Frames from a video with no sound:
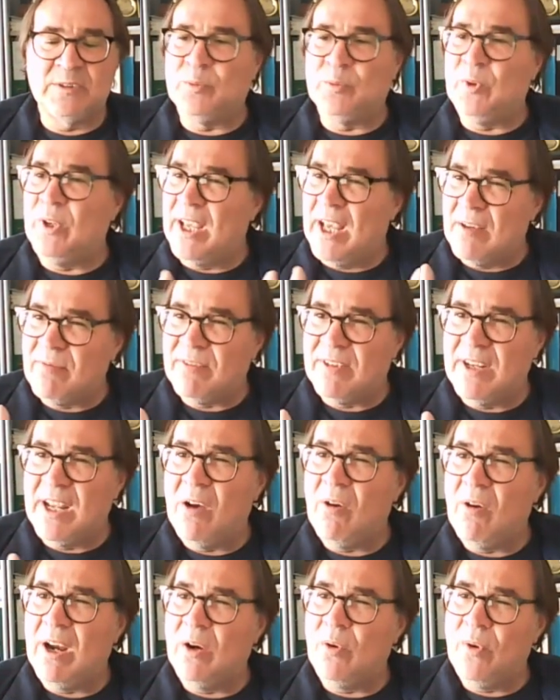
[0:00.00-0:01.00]
we have
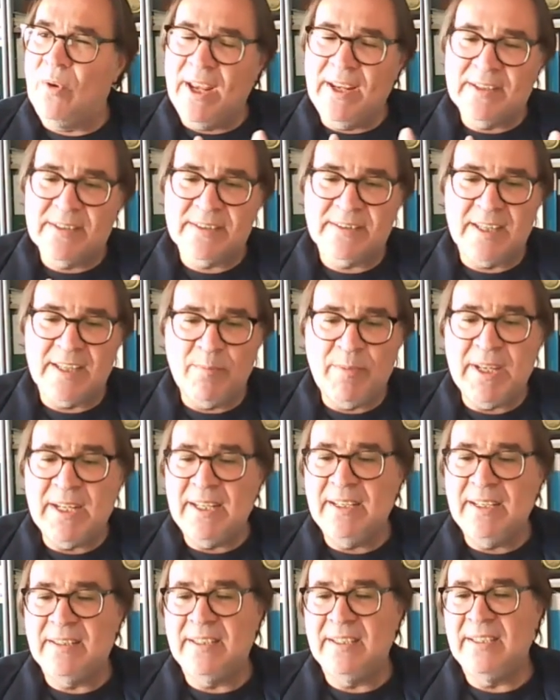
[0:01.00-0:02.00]
now a rate
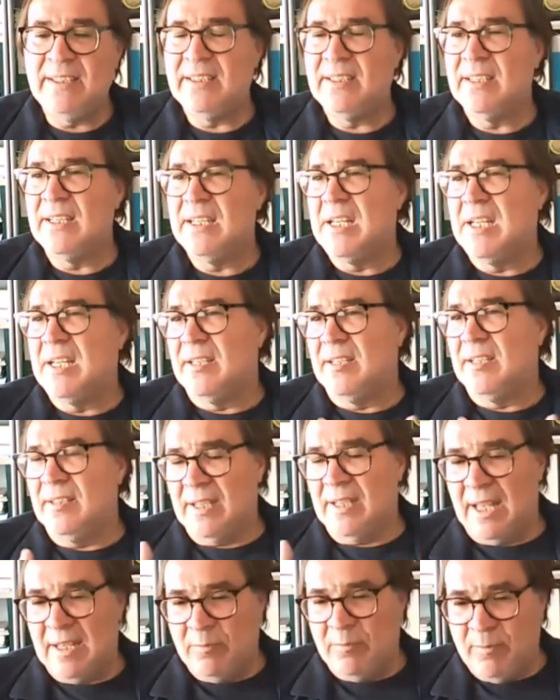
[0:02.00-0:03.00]
stability
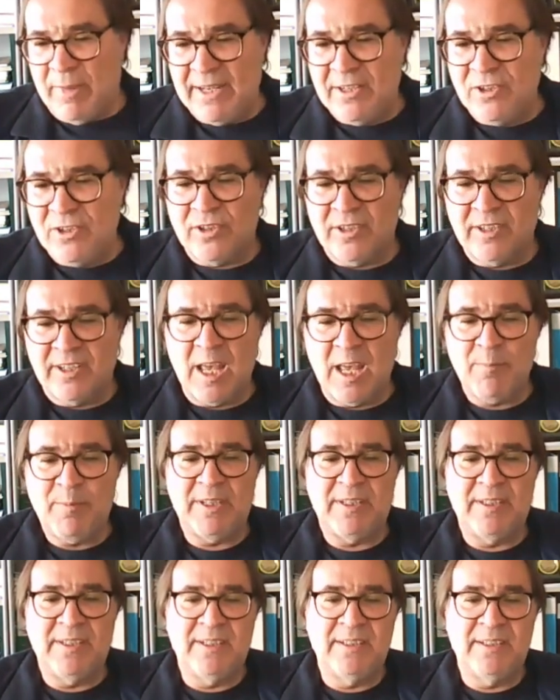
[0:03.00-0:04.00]
and venture
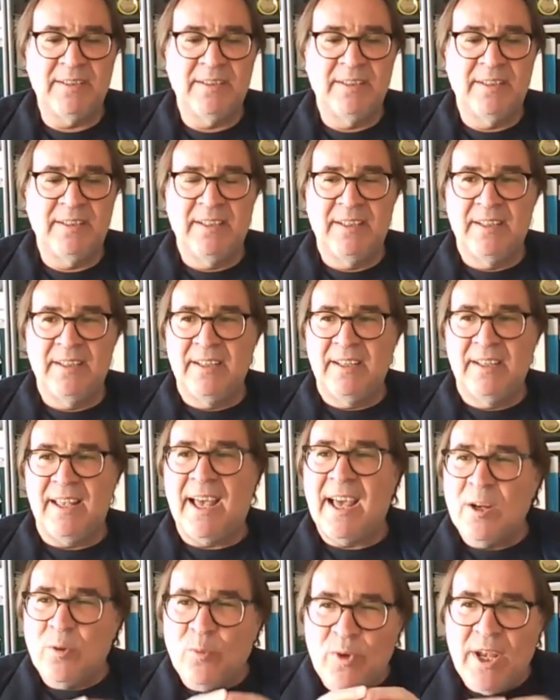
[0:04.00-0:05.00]
capital,
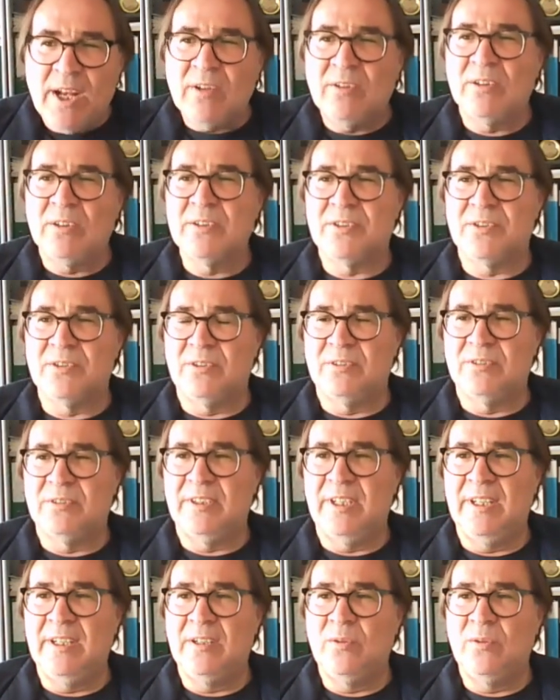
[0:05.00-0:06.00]
and we are also
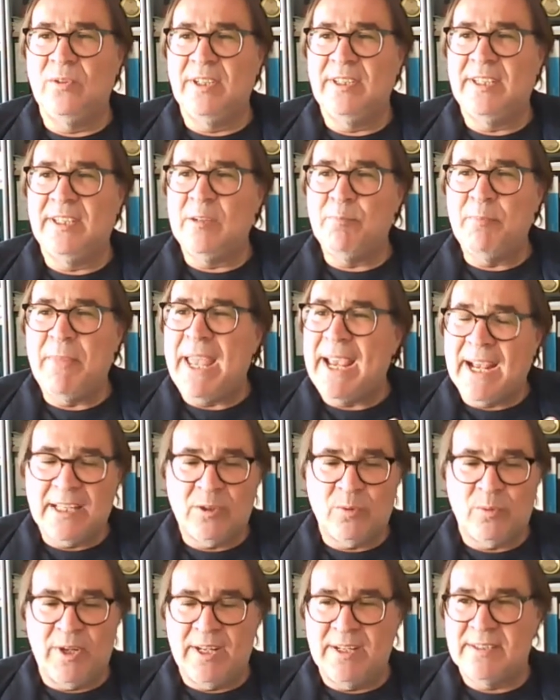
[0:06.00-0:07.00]
included in
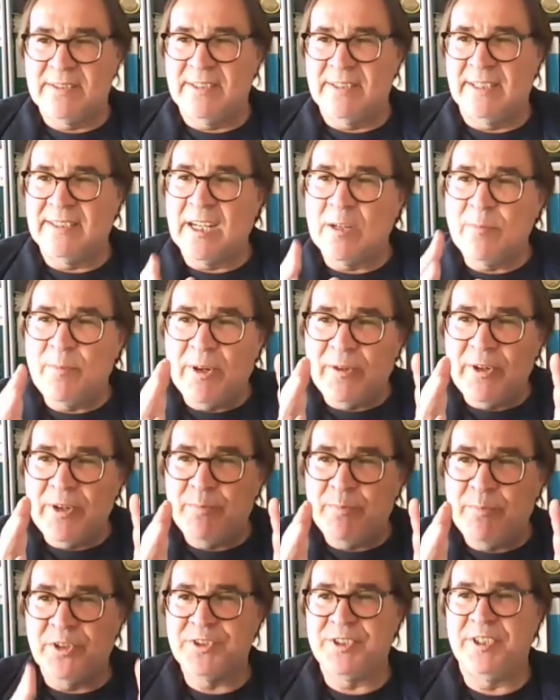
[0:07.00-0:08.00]
megatrends that are very
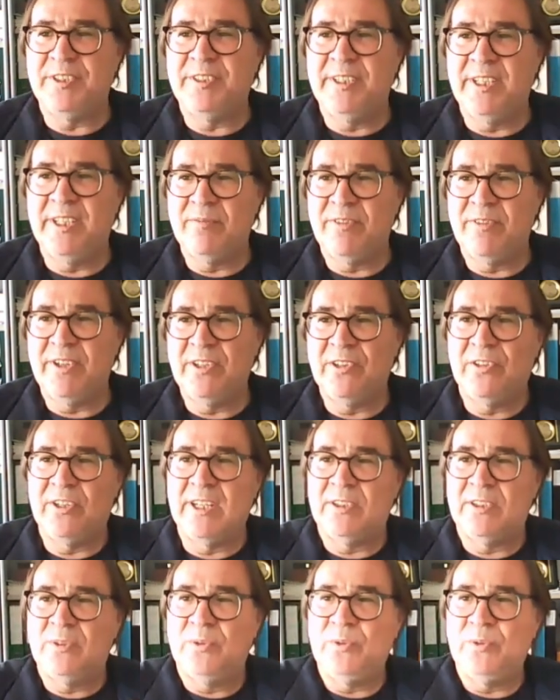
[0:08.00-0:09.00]
positive in
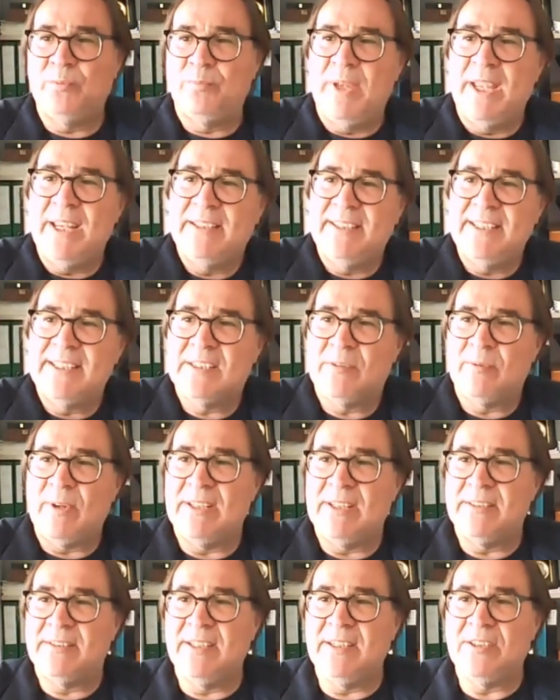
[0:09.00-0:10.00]
order to make this
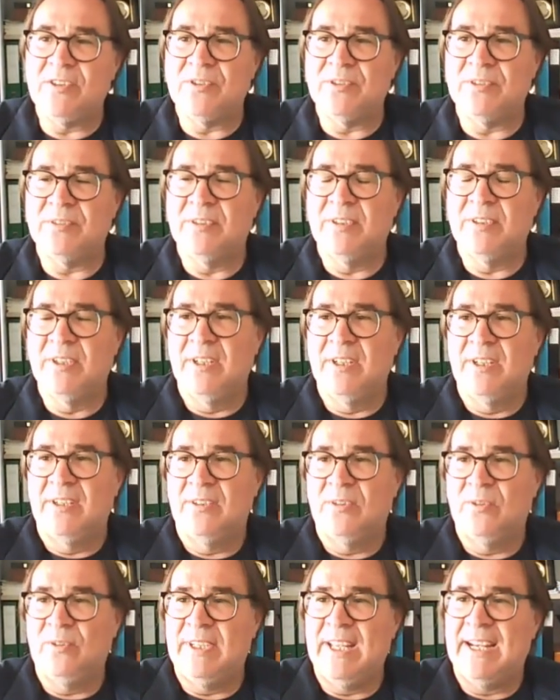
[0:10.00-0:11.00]
transition
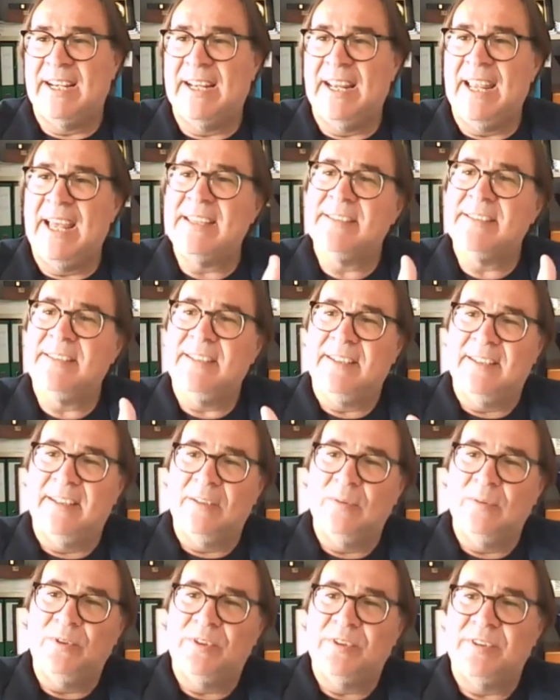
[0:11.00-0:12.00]
to the
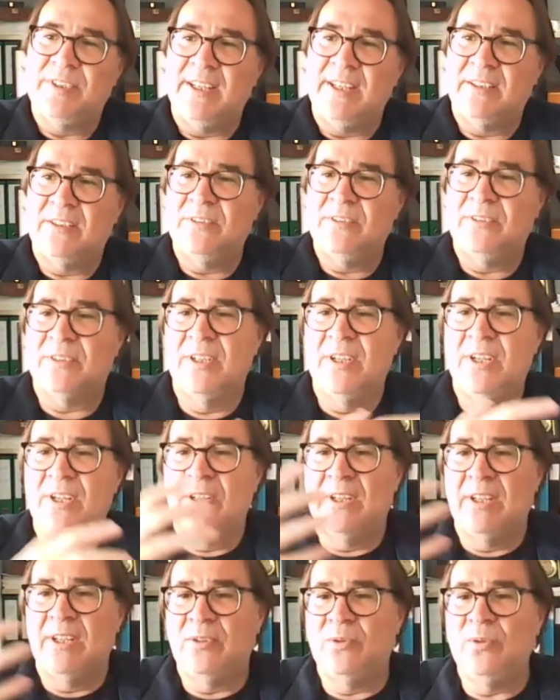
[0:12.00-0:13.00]
classical wood sector
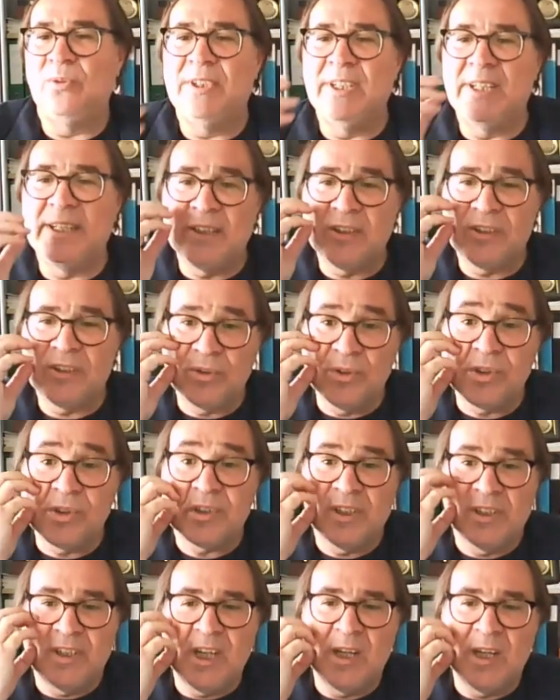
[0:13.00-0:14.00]
to the
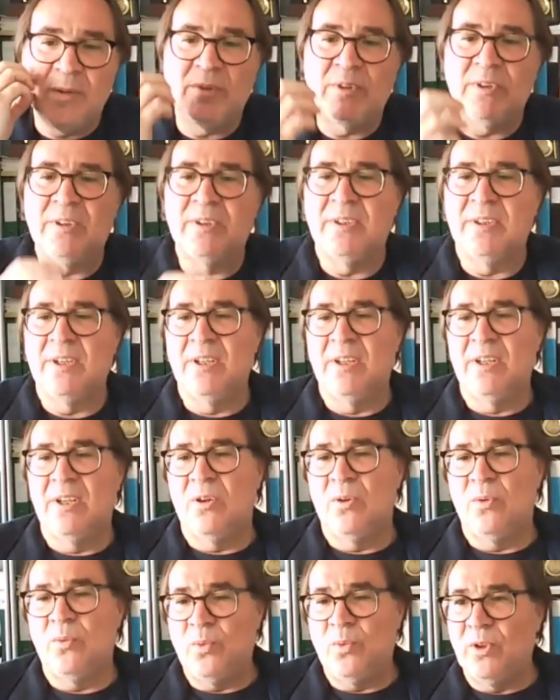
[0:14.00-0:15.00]
sustainable
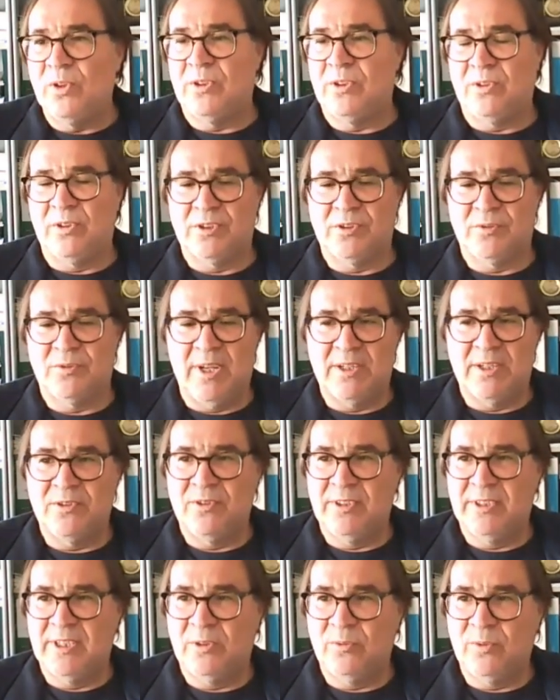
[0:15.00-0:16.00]
wood
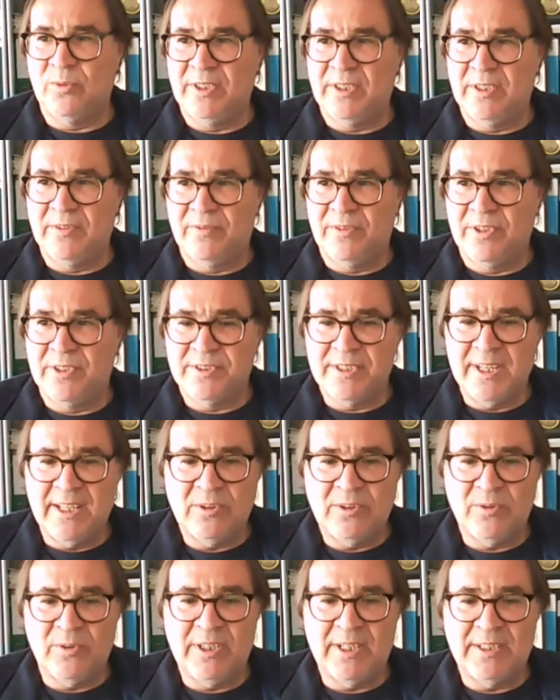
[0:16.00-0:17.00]
construction in the 21st
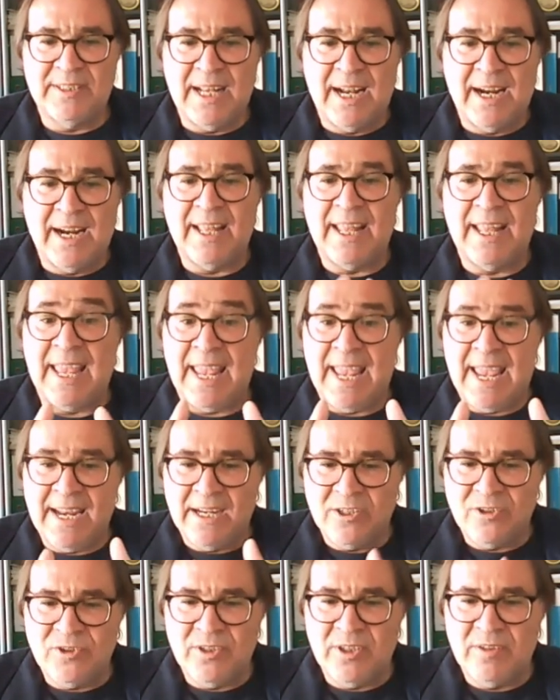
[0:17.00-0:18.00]
century, that are
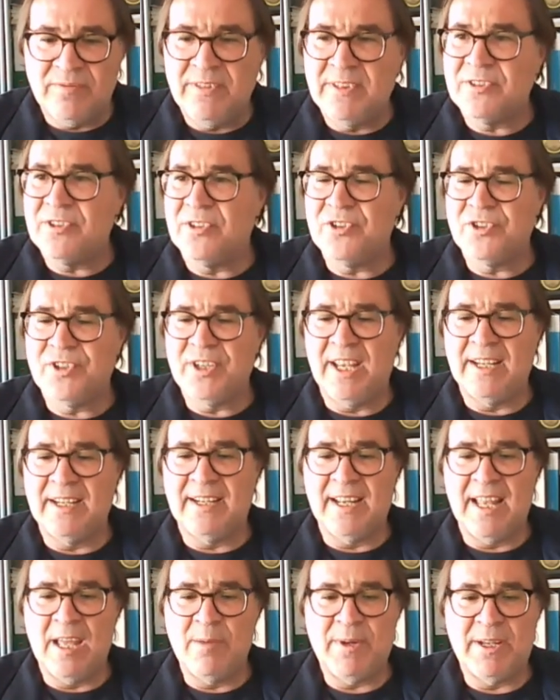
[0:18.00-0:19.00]
energy efficiency and
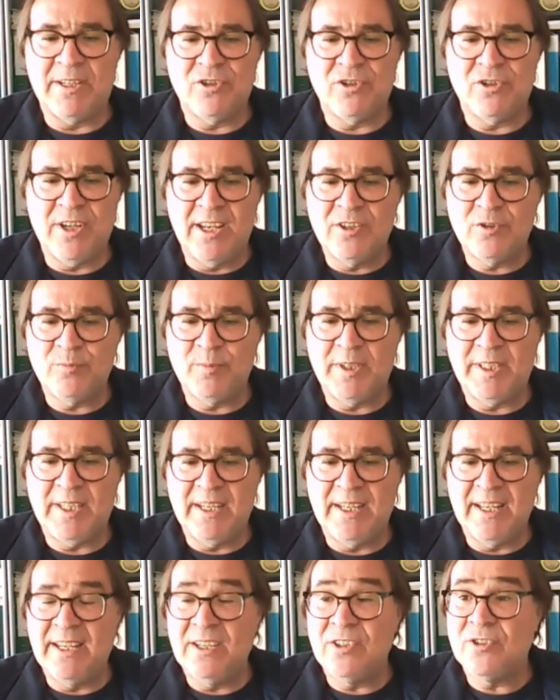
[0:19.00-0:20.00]
climate change
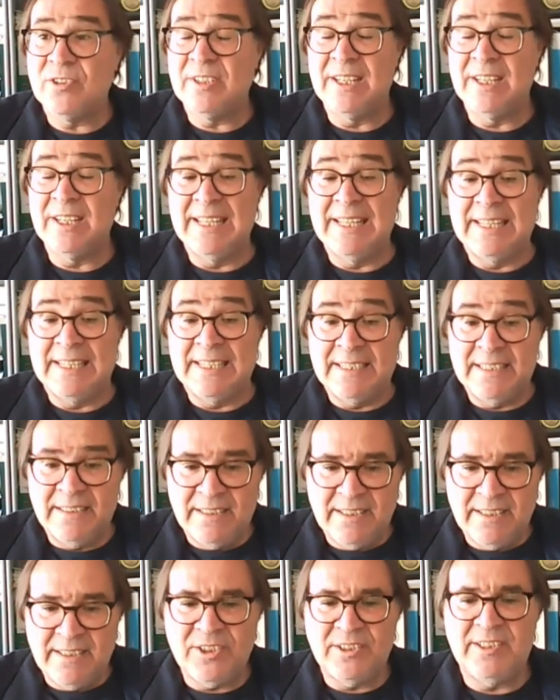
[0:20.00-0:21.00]
mitigation,
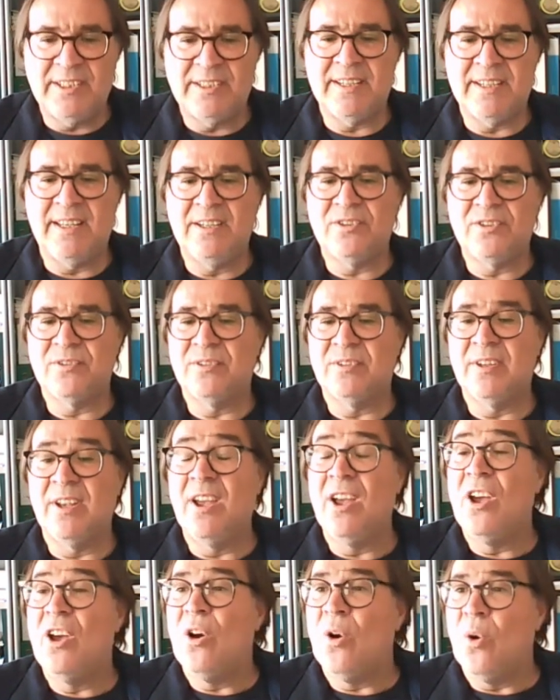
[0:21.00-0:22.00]
digitization,
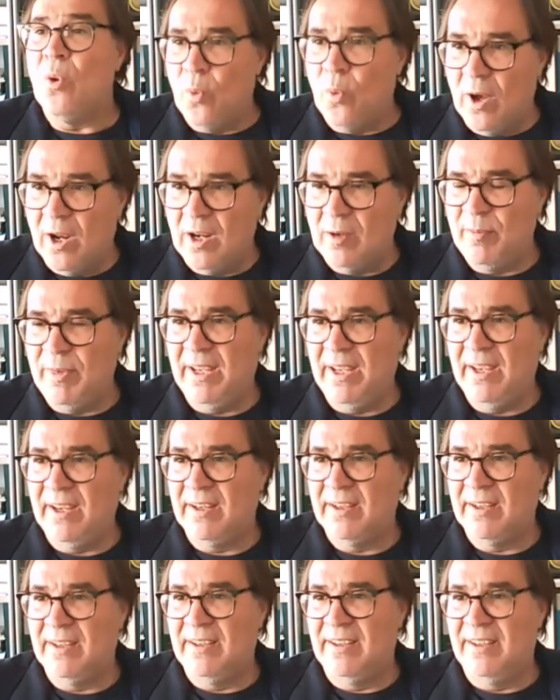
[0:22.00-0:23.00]

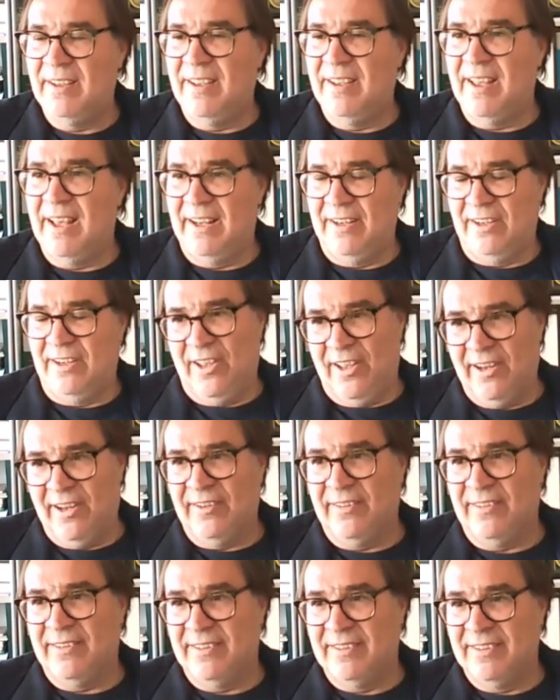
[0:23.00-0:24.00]
well-being, and
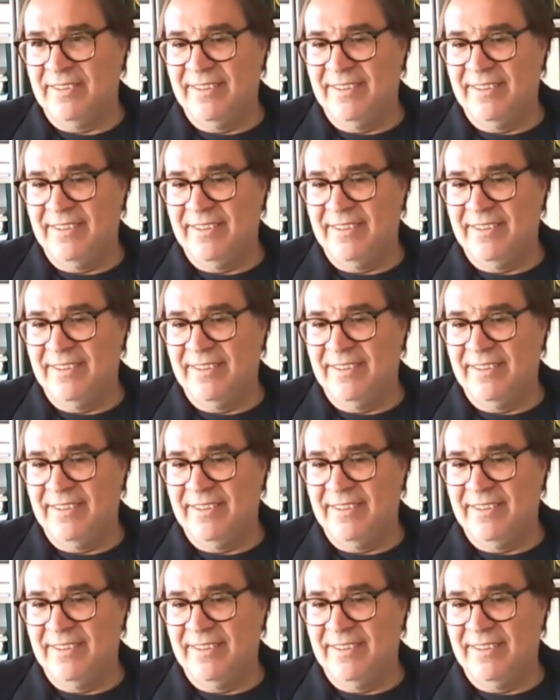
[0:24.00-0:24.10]
health.